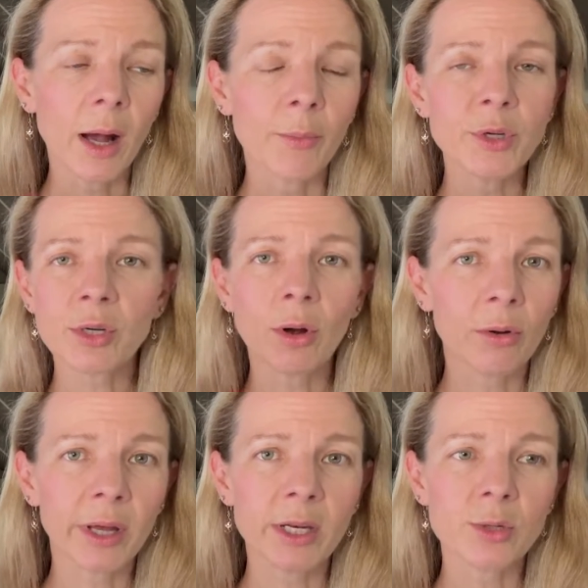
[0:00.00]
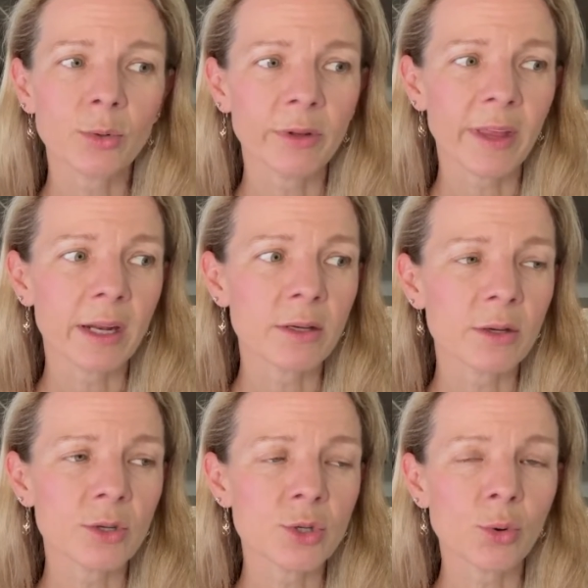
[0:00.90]
which I'll get into all of that
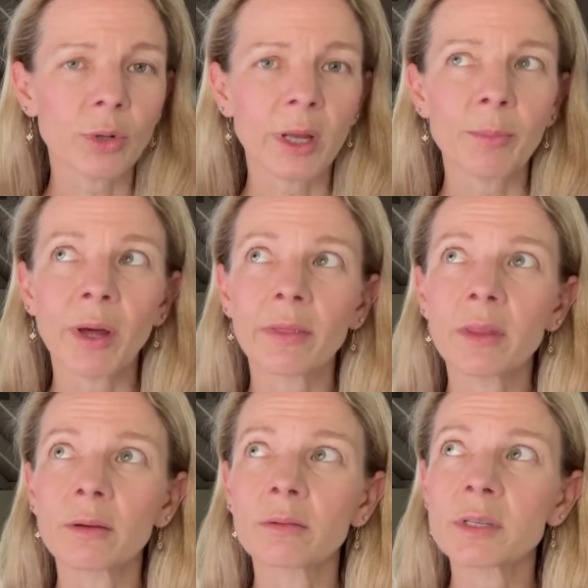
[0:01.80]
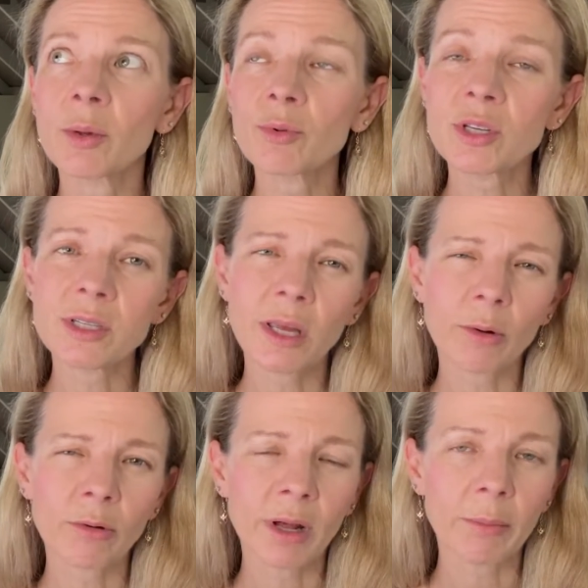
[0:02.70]
shortly, but the temperatures there
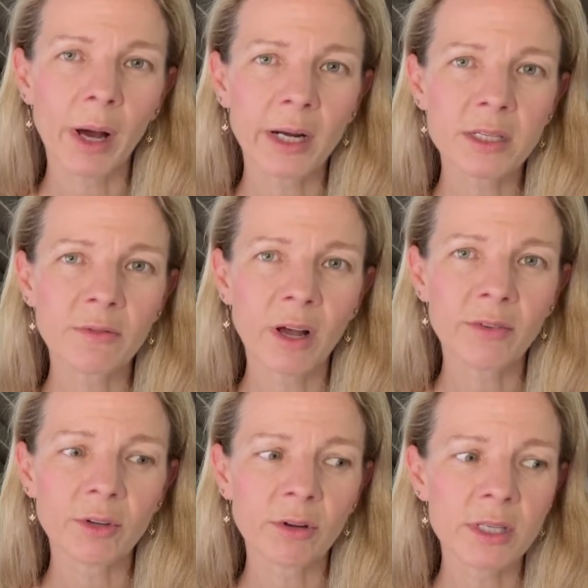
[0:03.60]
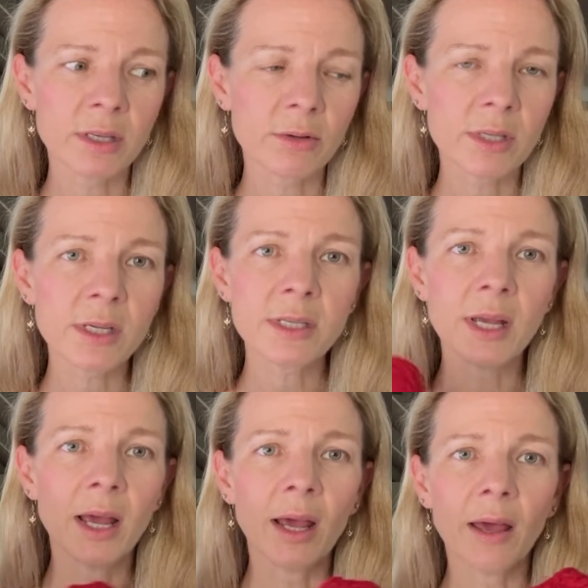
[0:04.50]
were around -5 degrees Celsius.
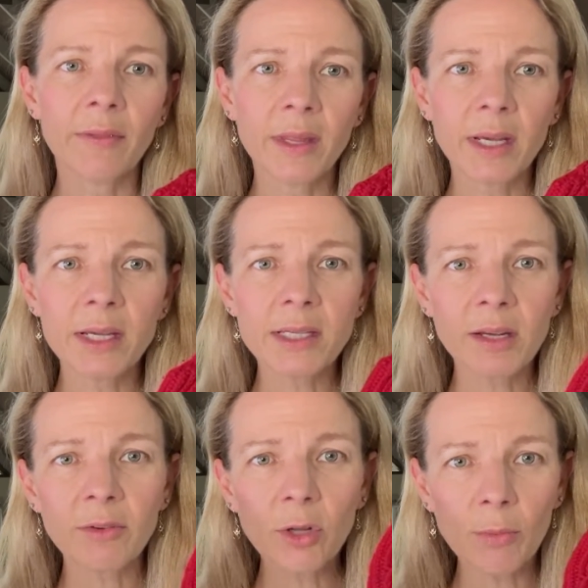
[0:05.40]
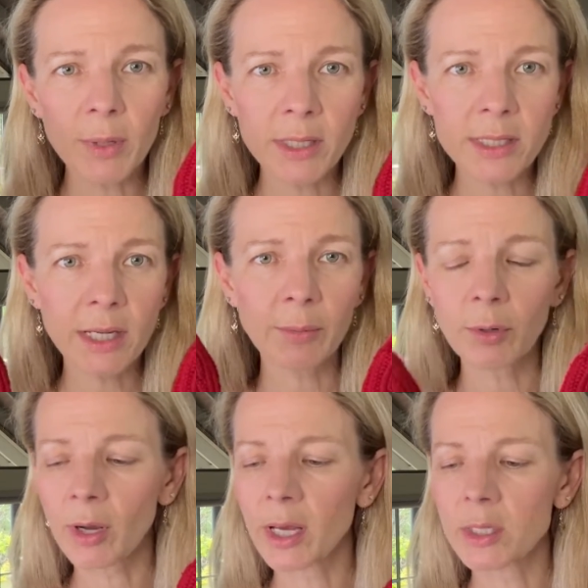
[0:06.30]
And these, even though mittens keep
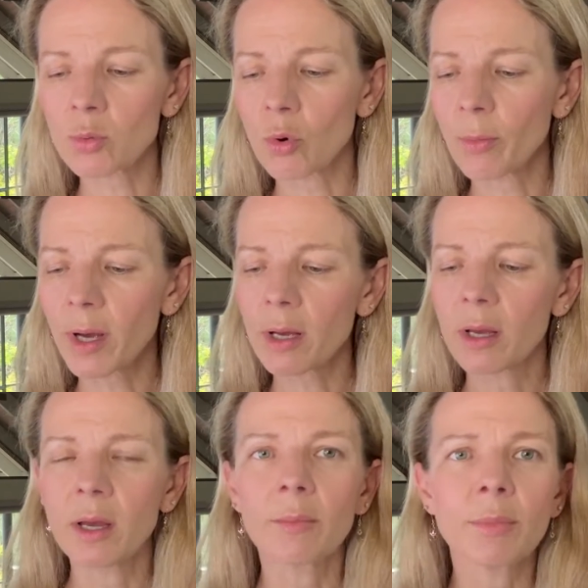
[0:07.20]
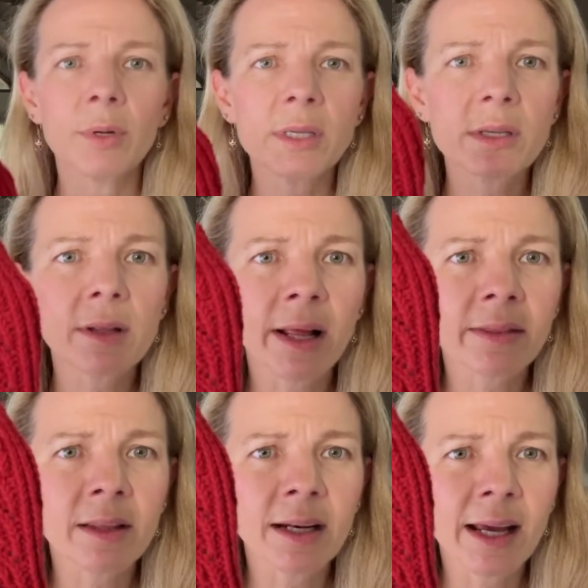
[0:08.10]
your hands warmer, because of
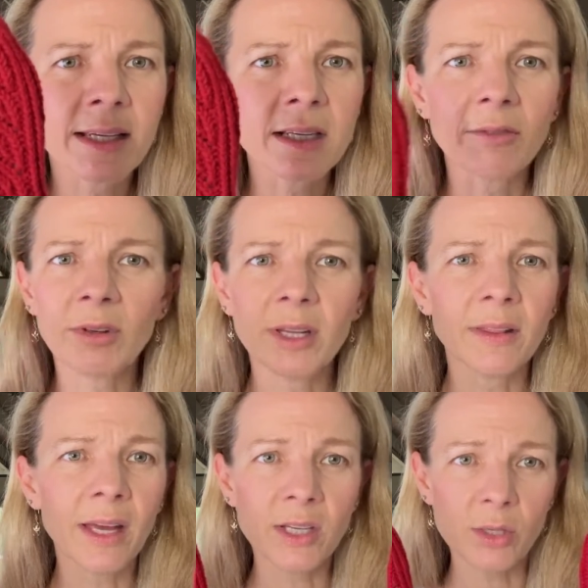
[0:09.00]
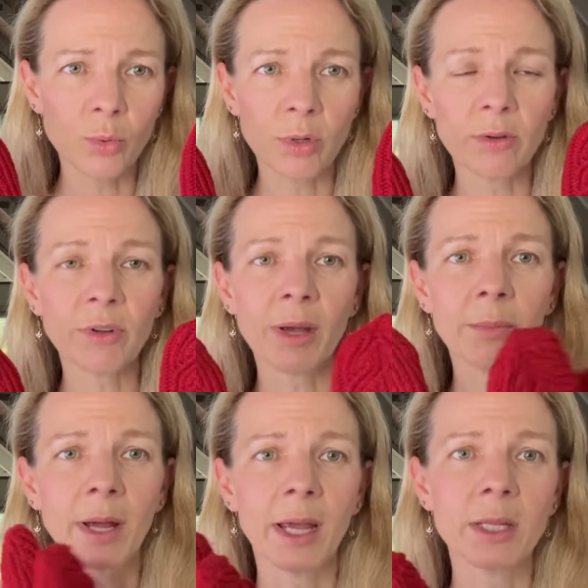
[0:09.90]
like the lace and everything, they just wouldn't have kept
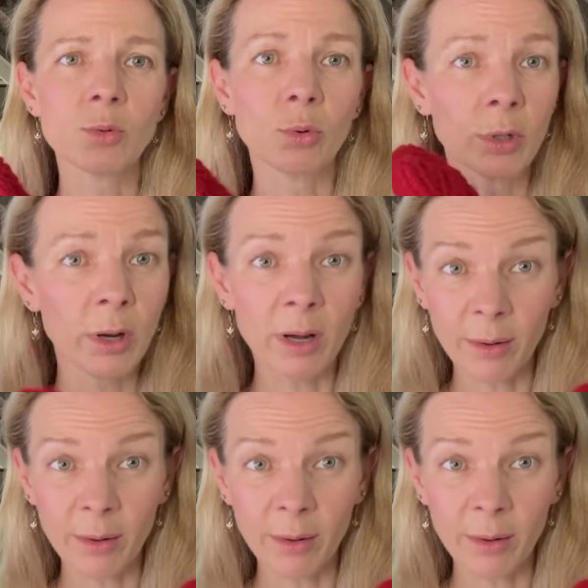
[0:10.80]
my hands warm. Although